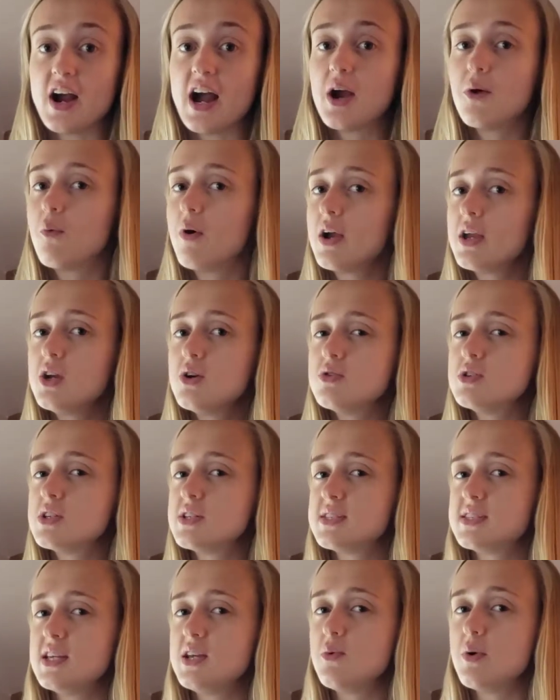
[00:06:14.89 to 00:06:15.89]
I want you to
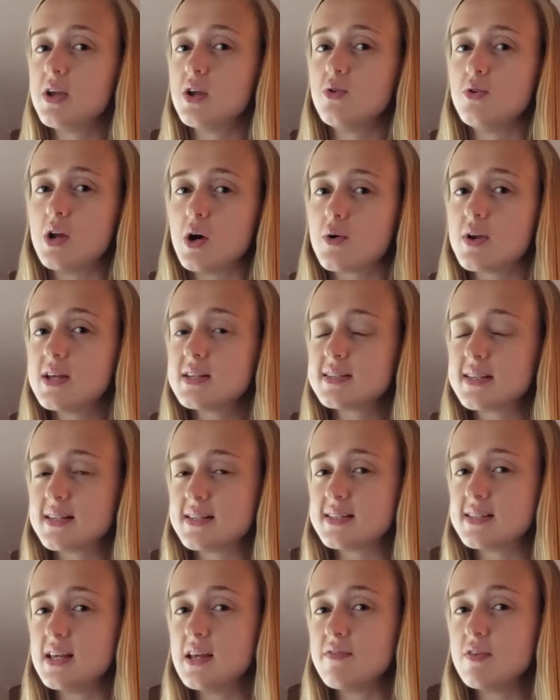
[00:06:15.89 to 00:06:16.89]
see what you notice and
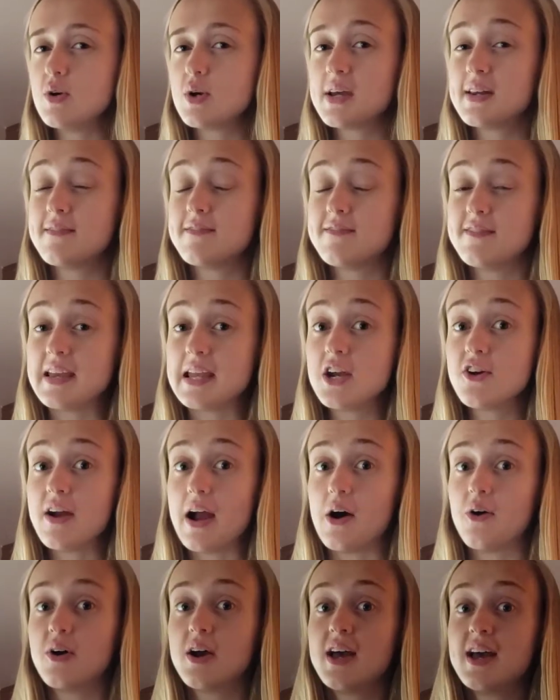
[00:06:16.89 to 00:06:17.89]
see if you can figure
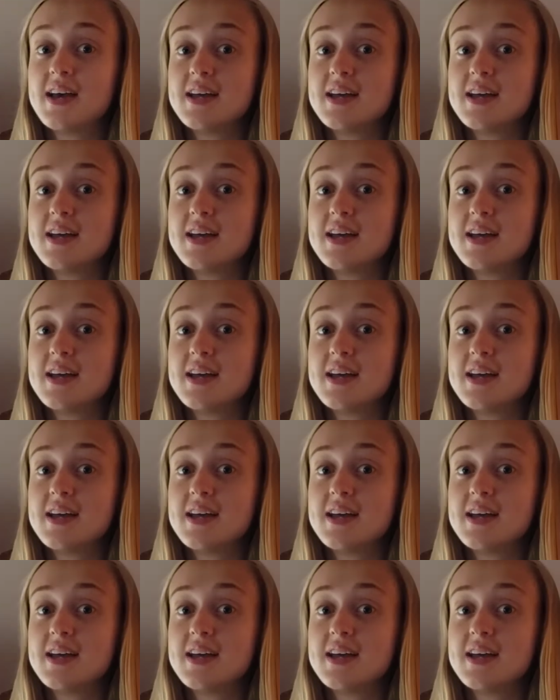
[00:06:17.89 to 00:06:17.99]
out